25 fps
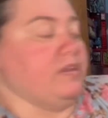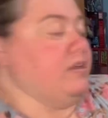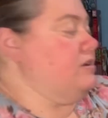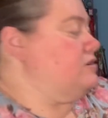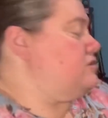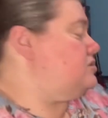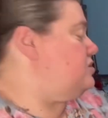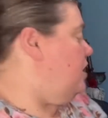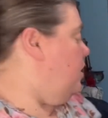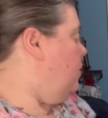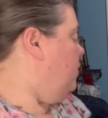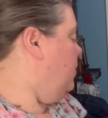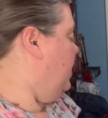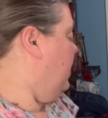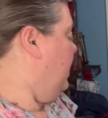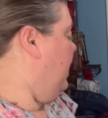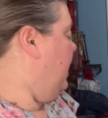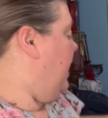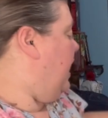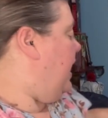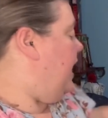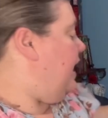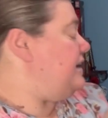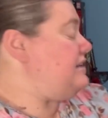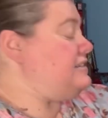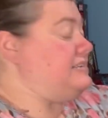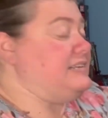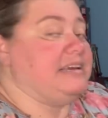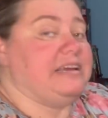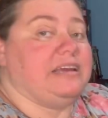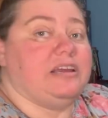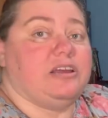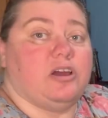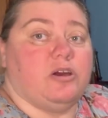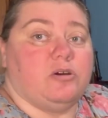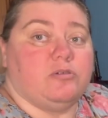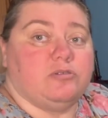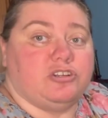So I did
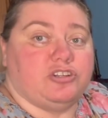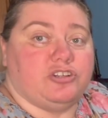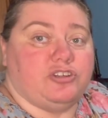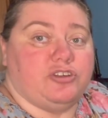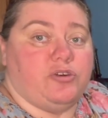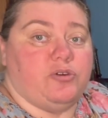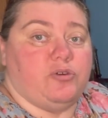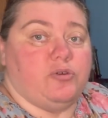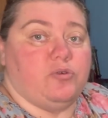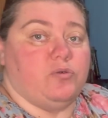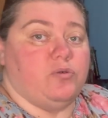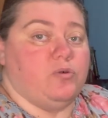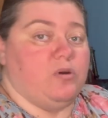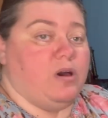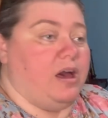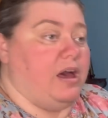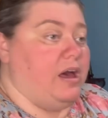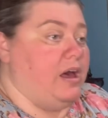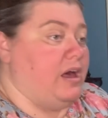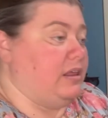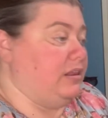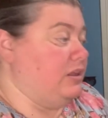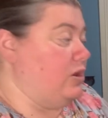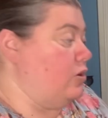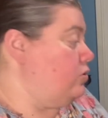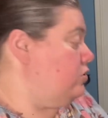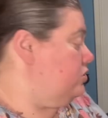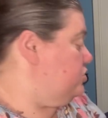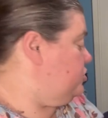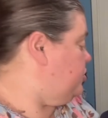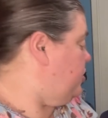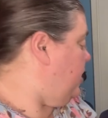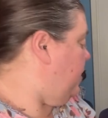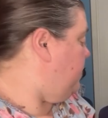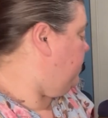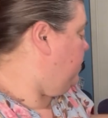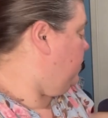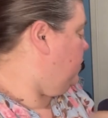go to a local
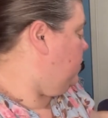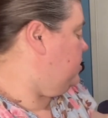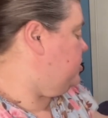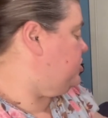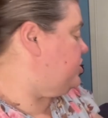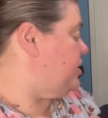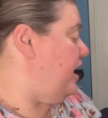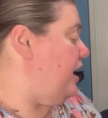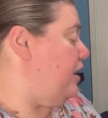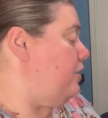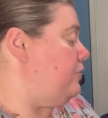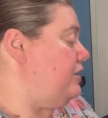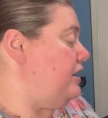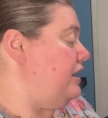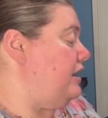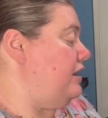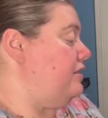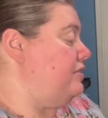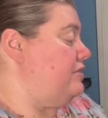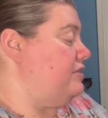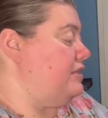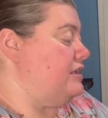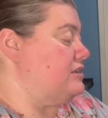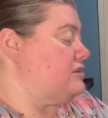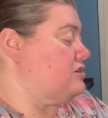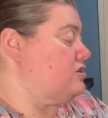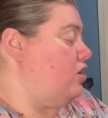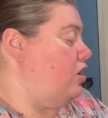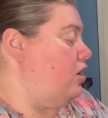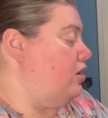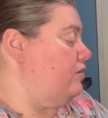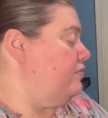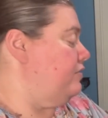shop in Orange County that's called